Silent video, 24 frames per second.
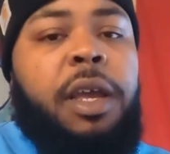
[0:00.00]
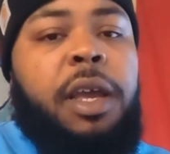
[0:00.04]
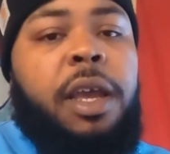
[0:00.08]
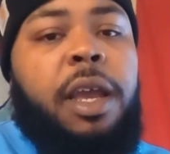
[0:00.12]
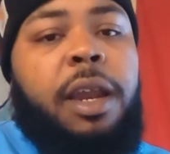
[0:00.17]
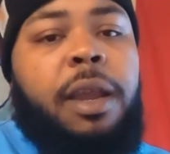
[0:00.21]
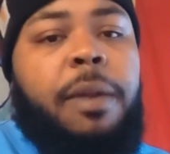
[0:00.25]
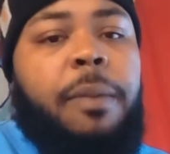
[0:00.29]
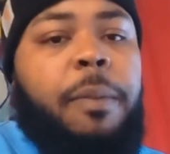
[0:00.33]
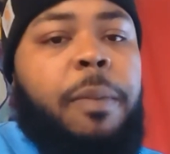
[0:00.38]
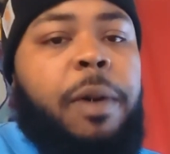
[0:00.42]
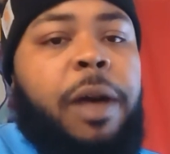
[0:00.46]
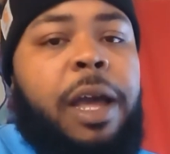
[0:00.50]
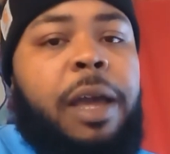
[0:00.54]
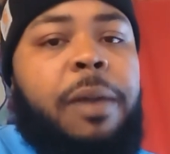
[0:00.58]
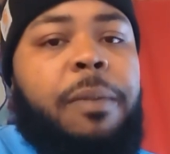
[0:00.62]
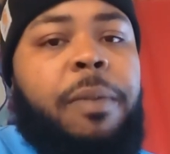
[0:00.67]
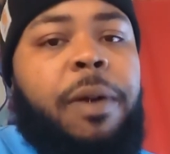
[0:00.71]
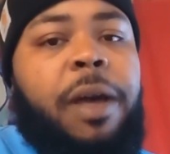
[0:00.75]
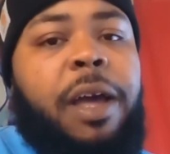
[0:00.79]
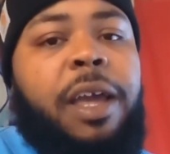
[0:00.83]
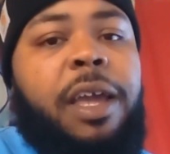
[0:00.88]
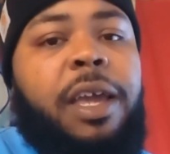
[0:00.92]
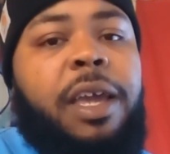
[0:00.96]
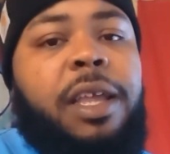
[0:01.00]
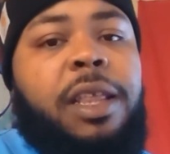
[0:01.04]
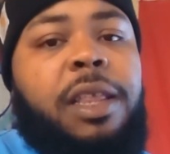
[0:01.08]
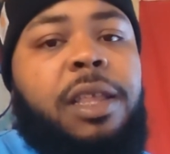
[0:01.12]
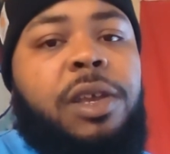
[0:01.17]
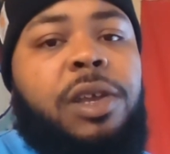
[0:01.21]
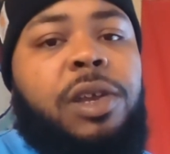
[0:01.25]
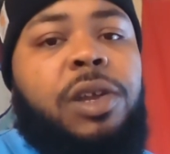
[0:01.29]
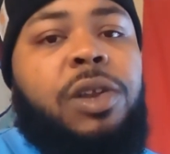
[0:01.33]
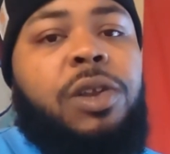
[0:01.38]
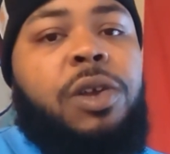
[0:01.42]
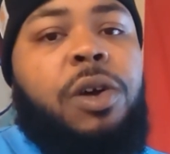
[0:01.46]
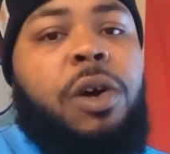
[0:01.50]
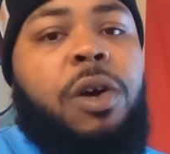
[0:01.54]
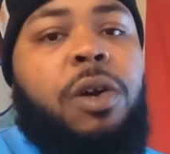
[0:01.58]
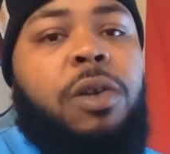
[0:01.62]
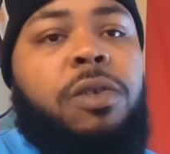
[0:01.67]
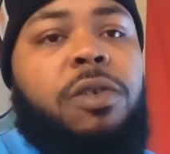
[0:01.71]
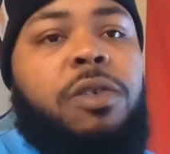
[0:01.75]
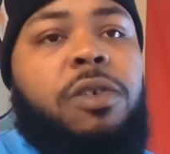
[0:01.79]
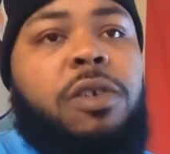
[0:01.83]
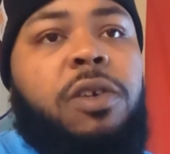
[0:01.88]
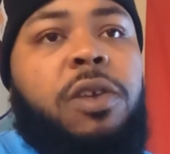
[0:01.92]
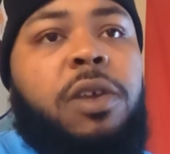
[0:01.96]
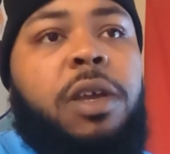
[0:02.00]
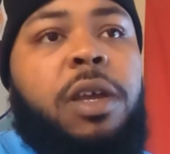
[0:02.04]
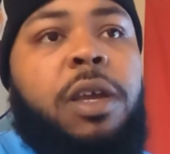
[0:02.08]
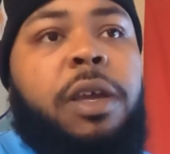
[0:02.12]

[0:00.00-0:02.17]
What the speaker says: and then By and By hit the adults.